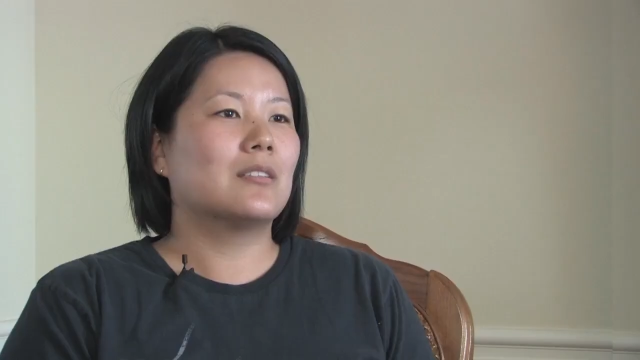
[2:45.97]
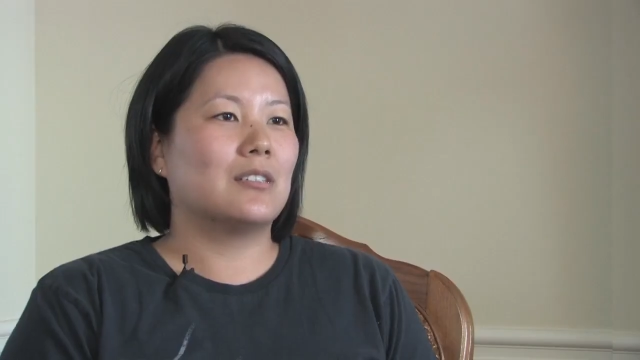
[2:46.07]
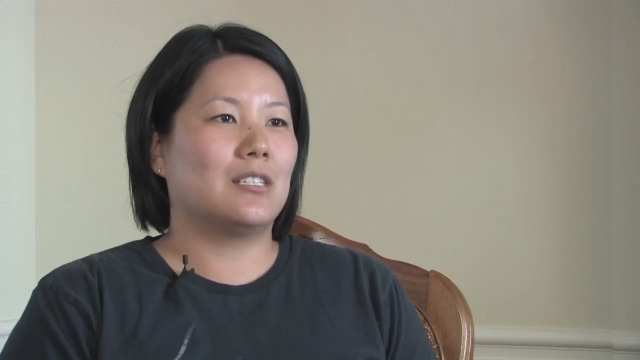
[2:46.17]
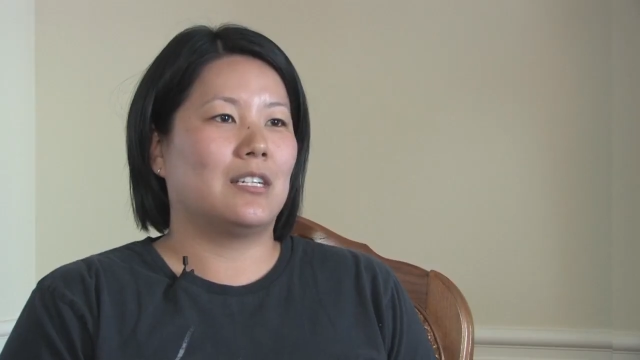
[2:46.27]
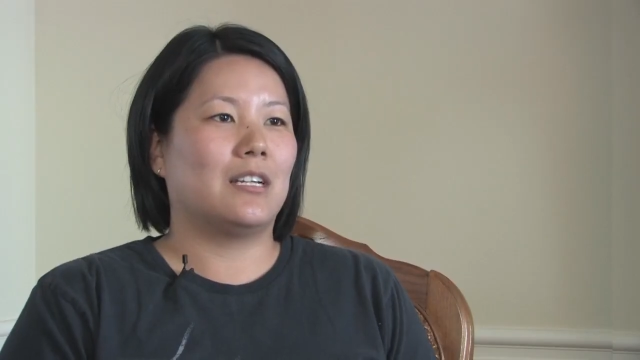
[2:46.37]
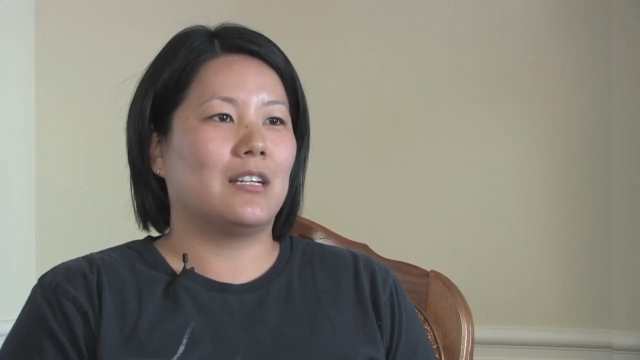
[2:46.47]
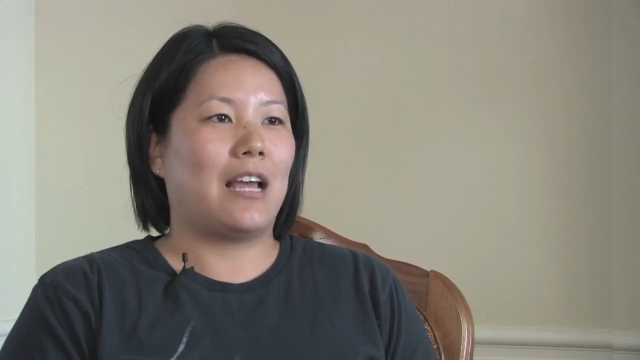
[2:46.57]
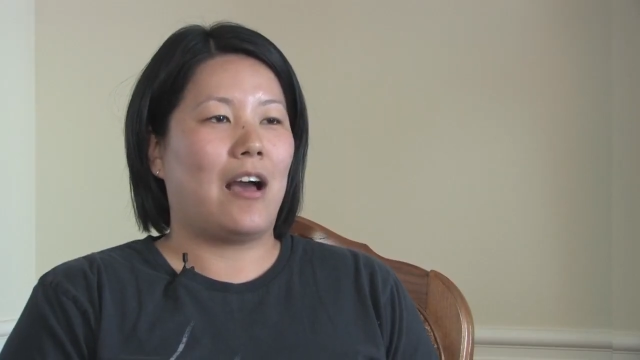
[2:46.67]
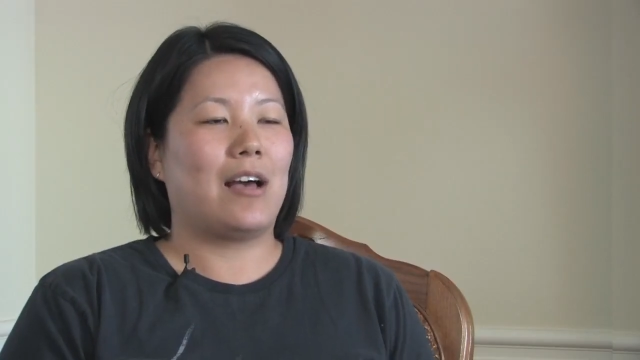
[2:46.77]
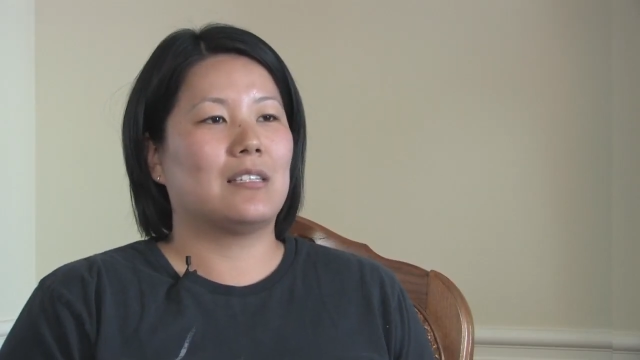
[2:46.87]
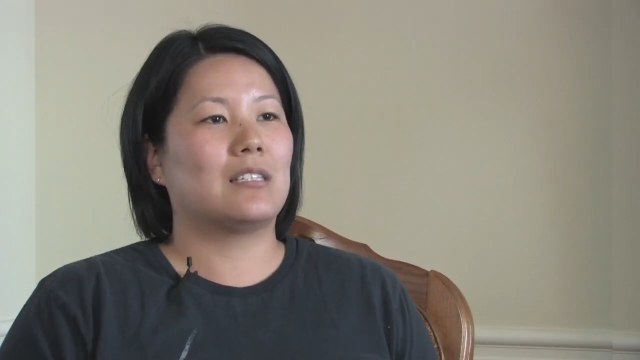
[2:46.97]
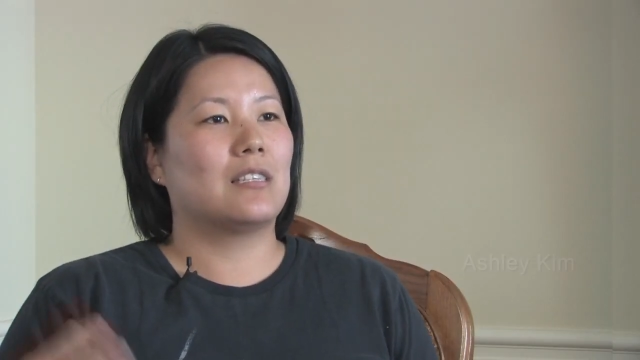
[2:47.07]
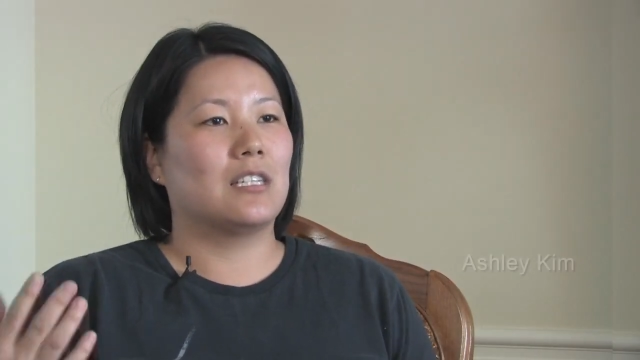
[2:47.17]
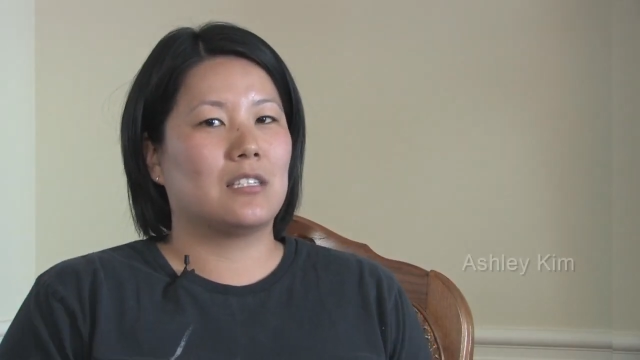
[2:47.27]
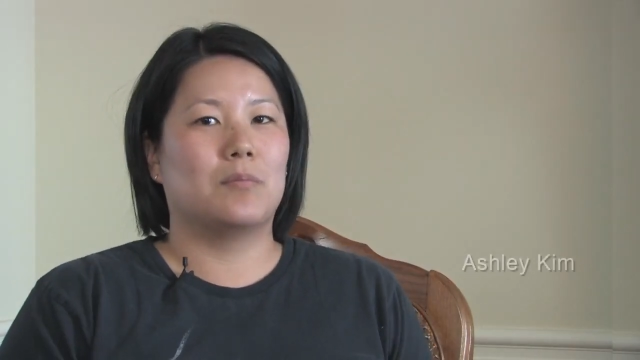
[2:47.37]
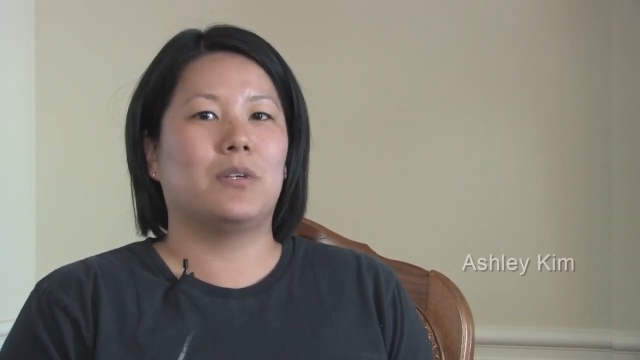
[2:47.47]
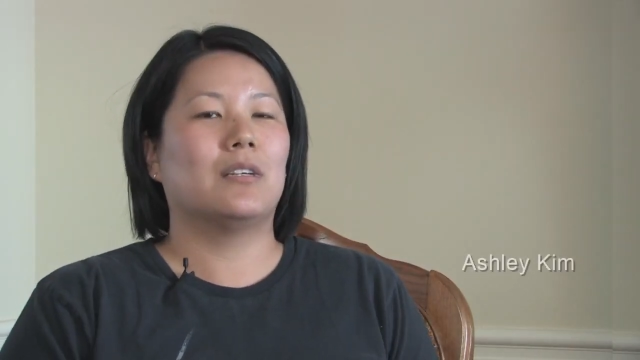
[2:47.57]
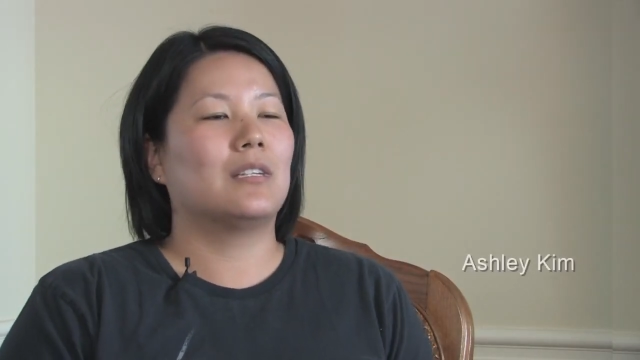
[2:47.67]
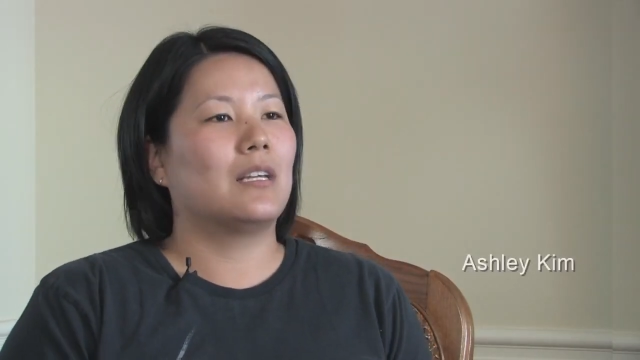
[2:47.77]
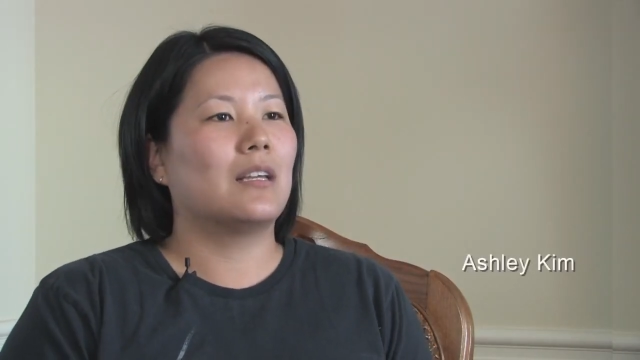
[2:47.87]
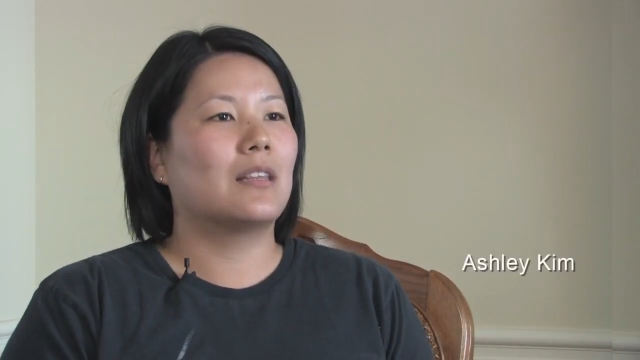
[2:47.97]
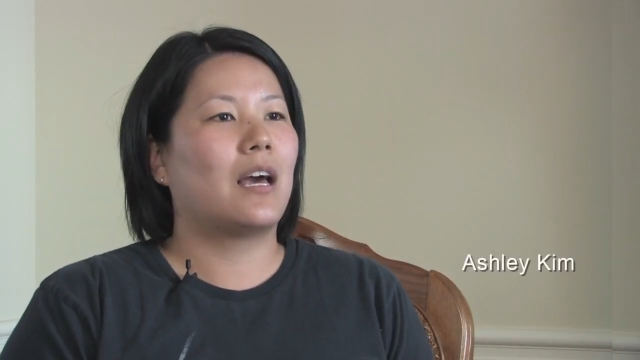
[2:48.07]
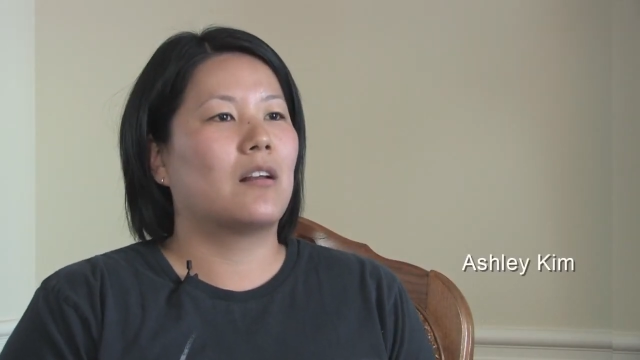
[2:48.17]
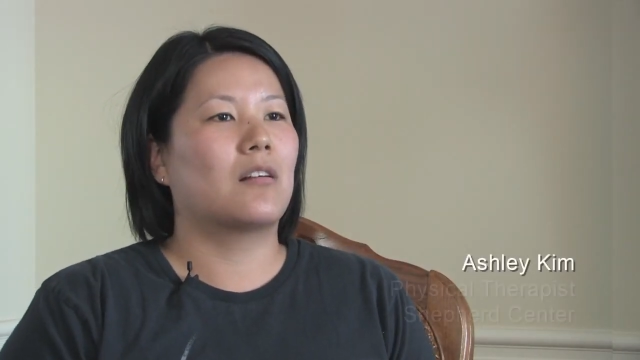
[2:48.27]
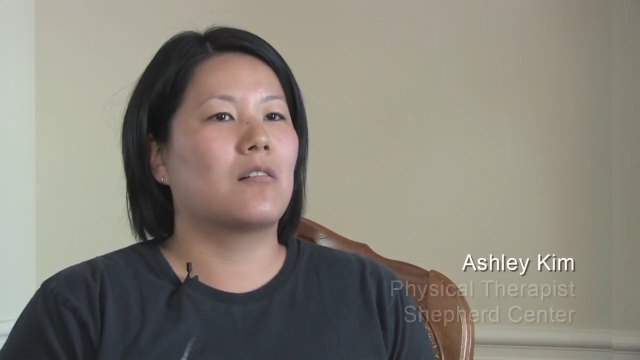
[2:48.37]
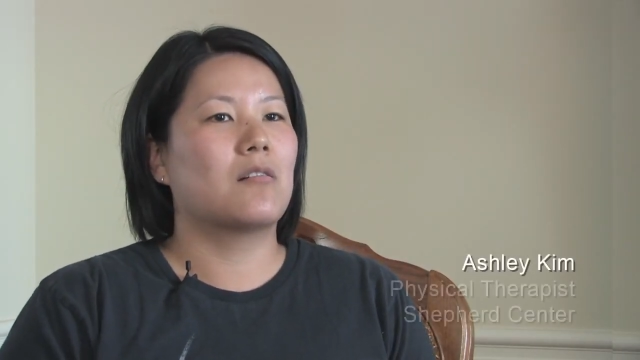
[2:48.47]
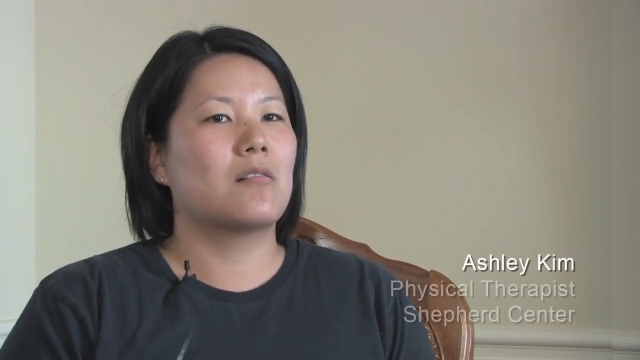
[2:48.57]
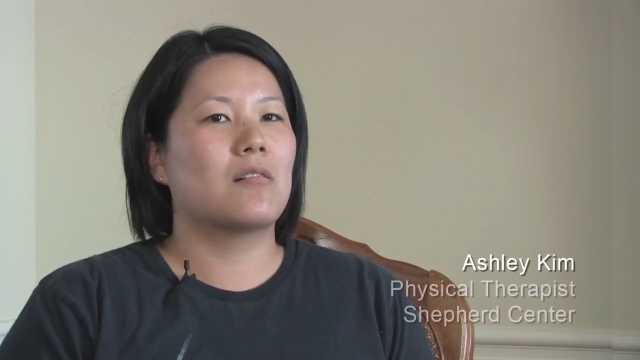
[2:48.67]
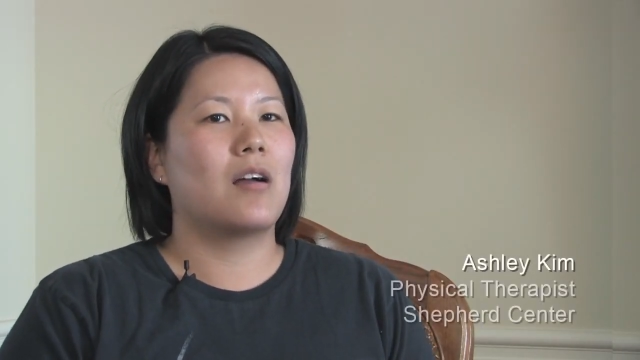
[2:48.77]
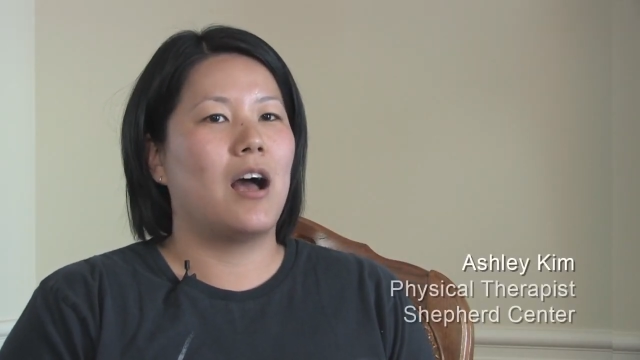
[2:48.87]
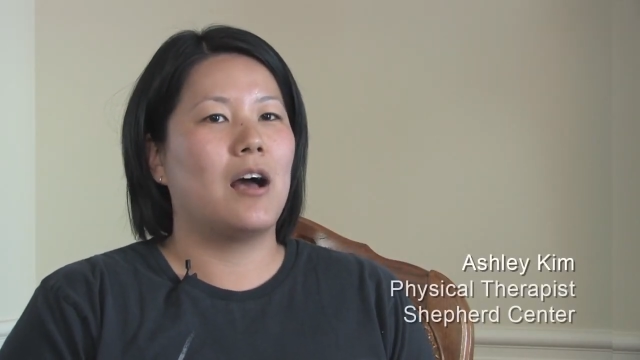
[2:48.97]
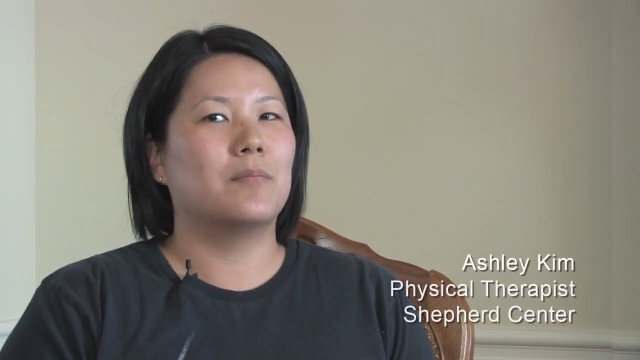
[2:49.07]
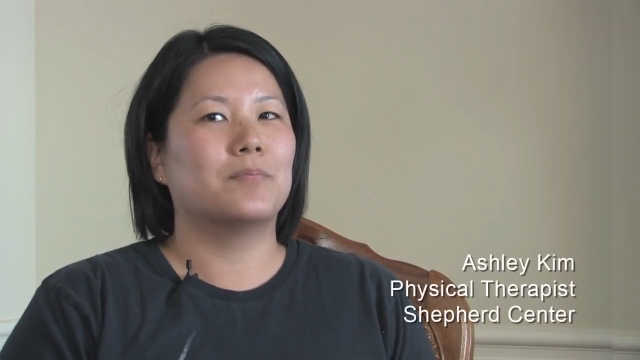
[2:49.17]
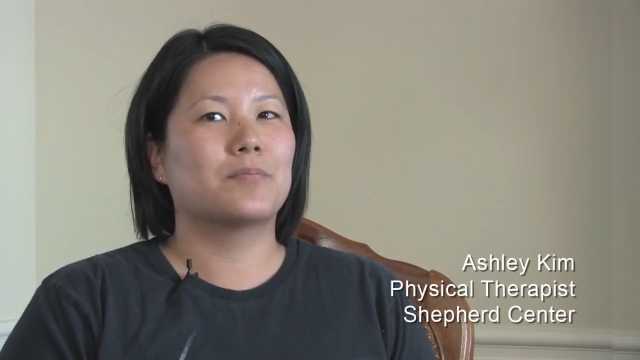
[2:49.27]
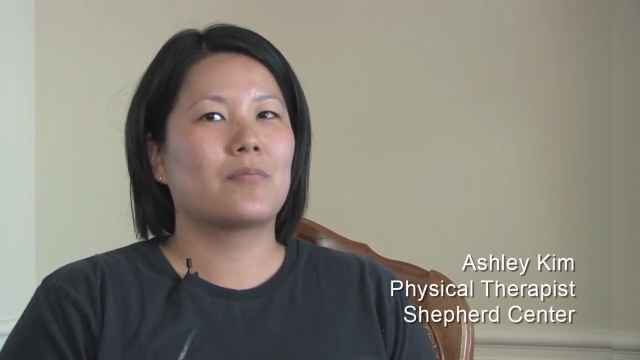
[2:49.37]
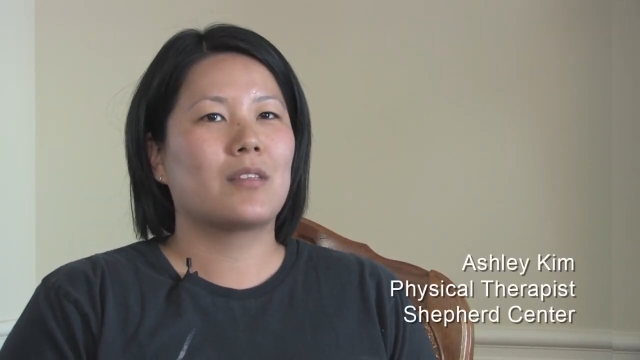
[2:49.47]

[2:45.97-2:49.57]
She now has the stability that her um,